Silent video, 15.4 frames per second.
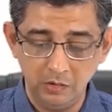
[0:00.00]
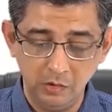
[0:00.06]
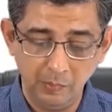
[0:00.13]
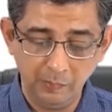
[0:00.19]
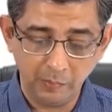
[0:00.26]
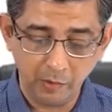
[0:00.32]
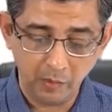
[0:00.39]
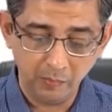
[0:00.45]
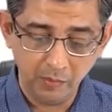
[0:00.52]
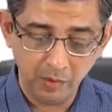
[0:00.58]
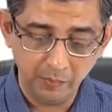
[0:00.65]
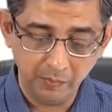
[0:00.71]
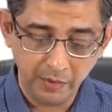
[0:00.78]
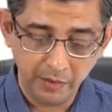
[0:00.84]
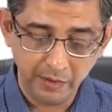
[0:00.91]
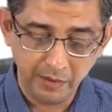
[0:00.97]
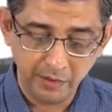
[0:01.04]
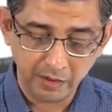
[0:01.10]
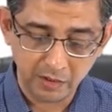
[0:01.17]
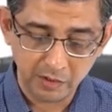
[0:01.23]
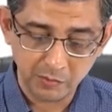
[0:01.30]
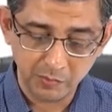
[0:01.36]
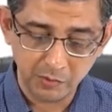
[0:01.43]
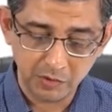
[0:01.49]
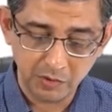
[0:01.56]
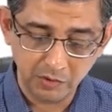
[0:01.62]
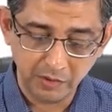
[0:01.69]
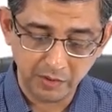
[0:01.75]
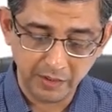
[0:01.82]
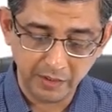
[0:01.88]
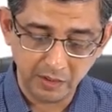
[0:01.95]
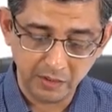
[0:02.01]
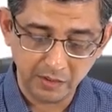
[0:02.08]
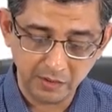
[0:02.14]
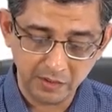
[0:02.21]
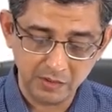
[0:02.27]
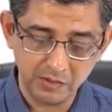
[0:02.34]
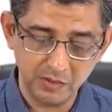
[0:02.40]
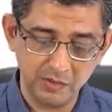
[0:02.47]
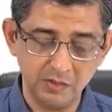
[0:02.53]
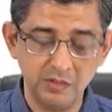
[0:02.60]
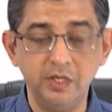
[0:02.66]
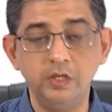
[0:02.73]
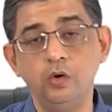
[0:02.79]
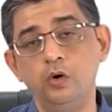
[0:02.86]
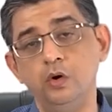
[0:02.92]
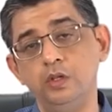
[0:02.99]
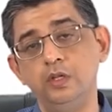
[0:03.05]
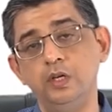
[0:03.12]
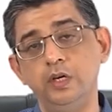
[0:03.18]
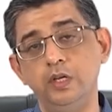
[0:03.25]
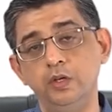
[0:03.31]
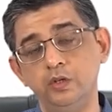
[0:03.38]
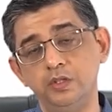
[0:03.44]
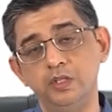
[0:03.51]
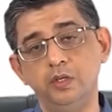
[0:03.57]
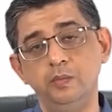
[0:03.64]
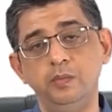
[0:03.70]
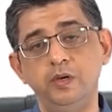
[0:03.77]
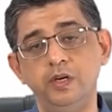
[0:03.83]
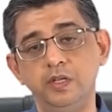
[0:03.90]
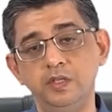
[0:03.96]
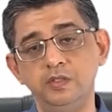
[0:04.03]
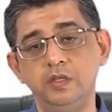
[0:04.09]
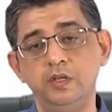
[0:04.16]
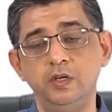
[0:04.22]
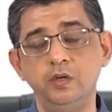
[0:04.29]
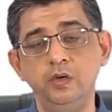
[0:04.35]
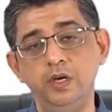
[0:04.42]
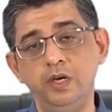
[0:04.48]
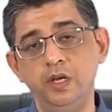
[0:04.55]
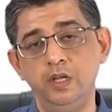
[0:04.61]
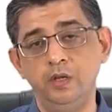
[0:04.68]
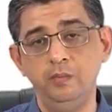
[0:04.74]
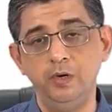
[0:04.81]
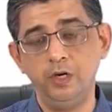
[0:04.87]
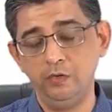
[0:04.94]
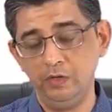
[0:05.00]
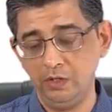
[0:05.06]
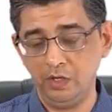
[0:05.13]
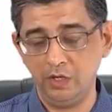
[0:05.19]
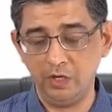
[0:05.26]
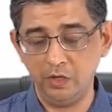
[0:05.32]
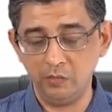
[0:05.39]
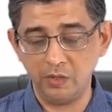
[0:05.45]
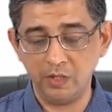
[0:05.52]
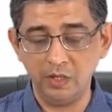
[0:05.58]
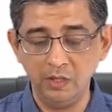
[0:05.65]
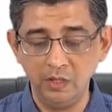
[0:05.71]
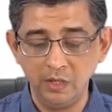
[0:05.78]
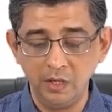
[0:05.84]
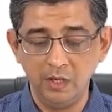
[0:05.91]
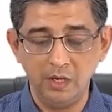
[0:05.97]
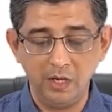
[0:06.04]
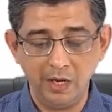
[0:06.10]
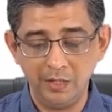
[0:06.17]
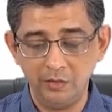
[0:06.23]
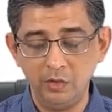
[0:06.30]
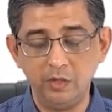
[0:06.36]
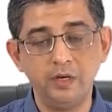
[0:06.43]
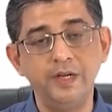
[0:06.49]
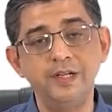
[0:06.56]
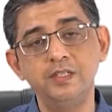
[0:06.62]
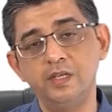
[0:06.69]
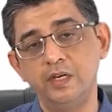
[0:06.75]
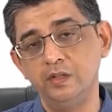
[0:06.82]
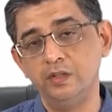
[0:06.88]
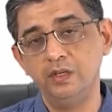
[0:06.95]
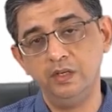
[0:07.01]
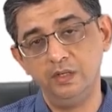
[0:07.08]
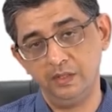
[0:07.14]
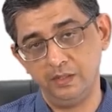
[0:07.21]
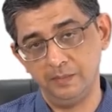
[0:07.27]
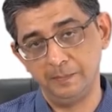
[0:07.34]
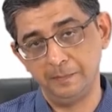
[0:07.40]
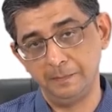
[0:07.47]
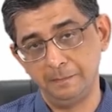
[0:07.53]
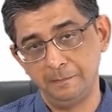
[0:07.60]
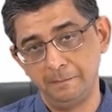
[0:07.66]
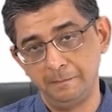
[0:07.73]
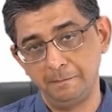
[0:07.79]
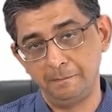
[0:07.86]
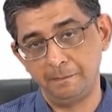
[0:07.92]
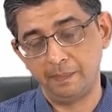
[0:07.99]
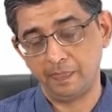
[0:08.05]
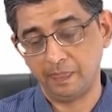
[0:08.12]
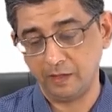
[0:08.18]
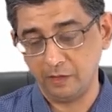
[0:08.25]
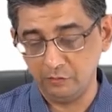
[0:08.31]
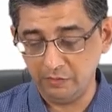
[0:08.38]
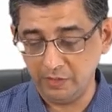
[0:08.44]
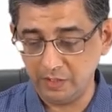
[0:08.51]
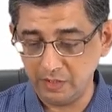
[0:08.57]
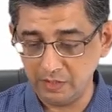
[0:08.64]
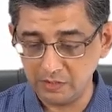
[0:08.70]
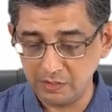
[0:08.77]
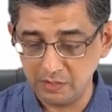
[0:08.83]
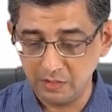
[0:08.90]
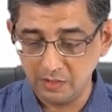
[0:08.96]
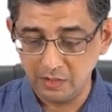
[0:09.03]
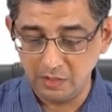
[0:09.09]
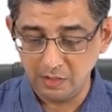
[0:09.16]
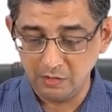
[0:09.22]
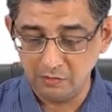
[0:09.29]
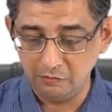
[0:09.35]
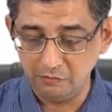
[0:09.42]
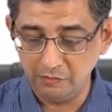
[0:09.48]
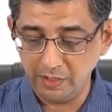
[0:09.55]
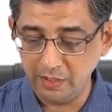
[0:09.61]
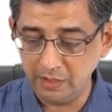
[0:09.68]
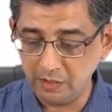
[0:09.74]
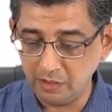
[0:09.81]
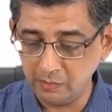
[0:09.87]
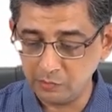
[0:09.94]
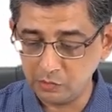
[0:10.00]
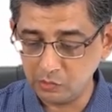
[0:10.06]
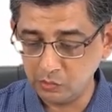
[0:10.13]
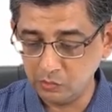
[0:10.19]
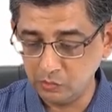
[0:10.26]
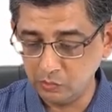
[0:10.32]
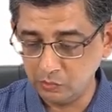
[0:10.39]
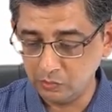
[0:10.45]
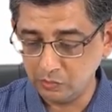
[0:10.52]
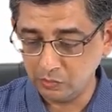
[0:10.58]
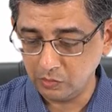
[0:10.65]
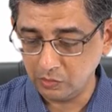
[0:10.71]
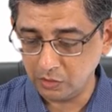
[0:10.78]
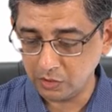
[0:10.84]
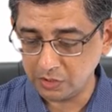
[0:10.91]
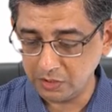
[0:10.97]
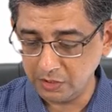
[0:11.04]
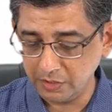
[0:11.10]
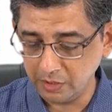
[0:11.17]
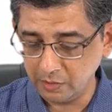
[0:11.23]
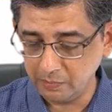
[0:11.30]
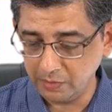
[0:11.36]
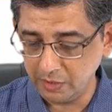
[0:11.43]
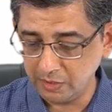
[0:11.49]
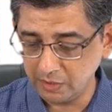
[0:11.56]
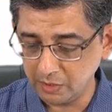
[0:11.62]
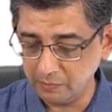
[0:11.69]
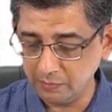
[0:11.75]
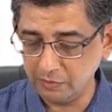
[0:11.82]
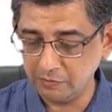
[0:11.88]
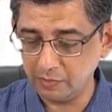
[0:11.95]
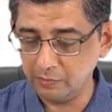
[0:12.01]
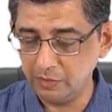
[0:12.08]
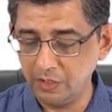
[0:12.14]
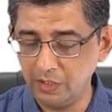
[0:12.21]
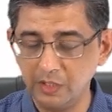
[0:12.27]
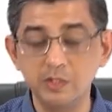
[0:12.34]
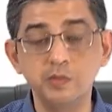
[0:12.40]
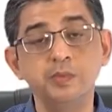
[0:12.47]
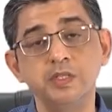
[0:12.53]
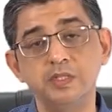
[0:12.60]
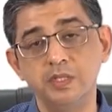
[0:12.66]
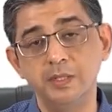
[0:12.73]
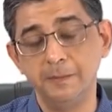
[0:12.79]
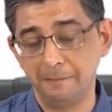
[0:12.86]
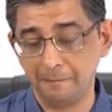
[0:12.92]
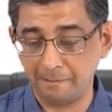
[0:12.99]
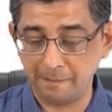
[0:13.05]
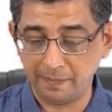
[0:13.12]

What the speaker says: The problem in transposition great arteries is that all the deoxygenated blood is circulating between the aorta and the right side of the heart. Whereas when it comes to oxygenated blood coming from the lungs per se,